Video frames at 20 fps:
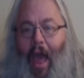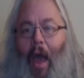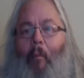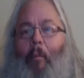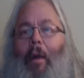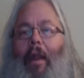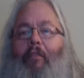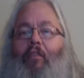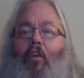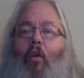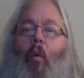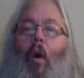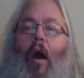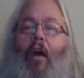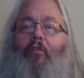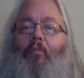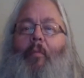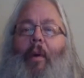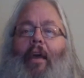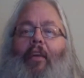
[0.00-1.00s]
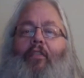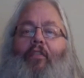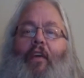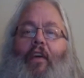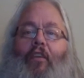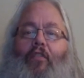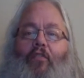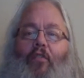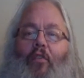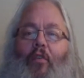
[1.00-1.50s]
But if you watch Mike's
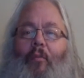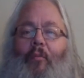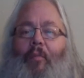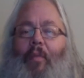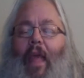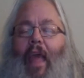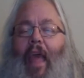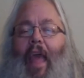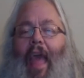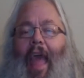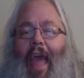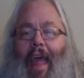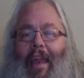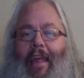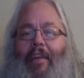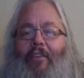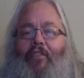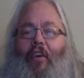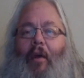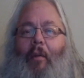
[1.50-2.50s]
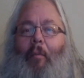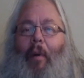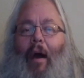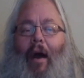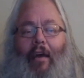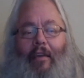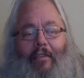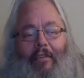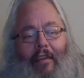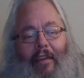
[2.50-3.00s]
Fish Room and his
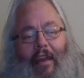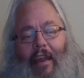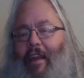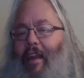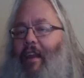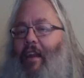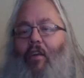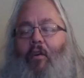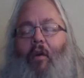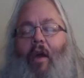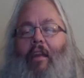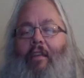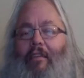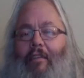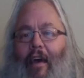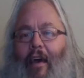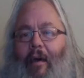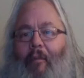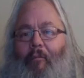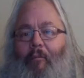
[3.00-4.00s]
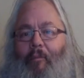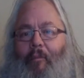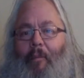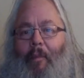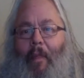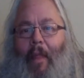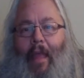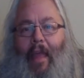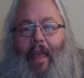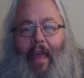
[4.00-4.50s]
unboxing, he did a great job.
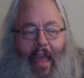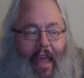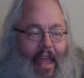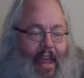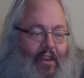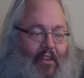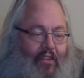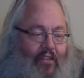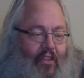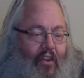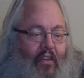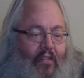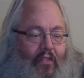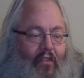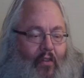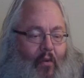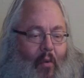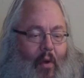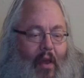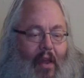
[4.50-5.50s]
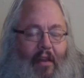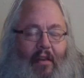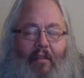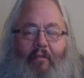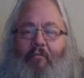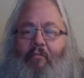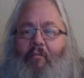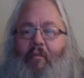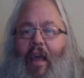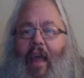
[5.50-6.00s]
He deserves the
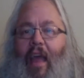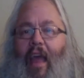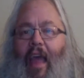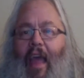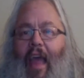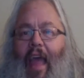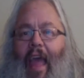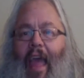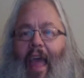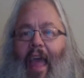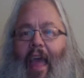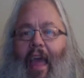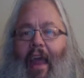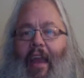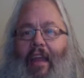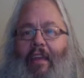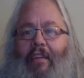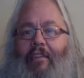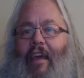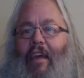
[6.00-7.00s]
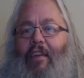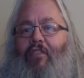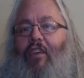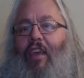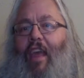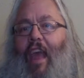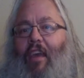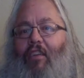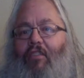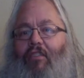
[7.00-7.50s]
win, and he's
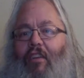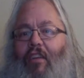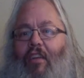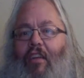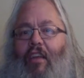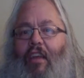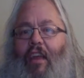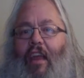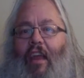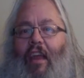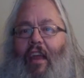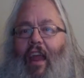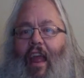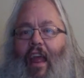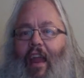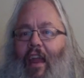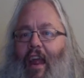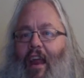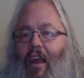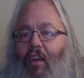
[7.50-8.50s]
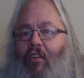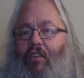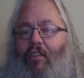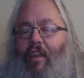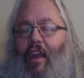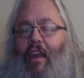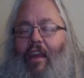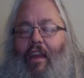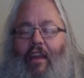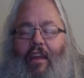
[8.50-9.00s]
educational and
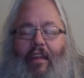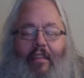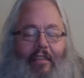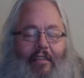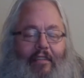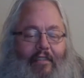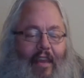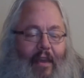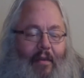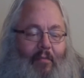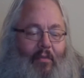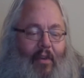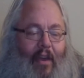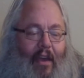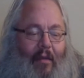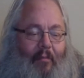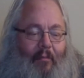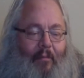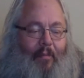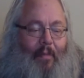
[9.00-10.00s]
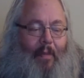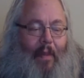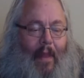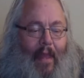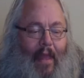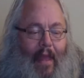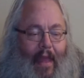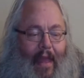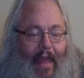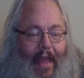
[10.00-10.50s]
entertaining at the same time.
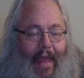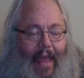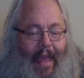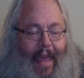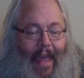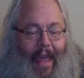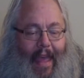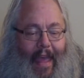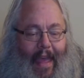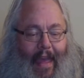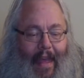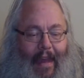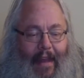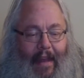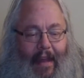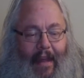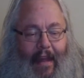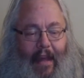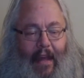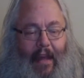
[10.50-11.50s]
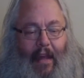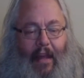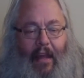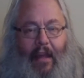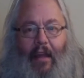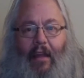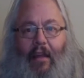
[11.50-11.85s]
And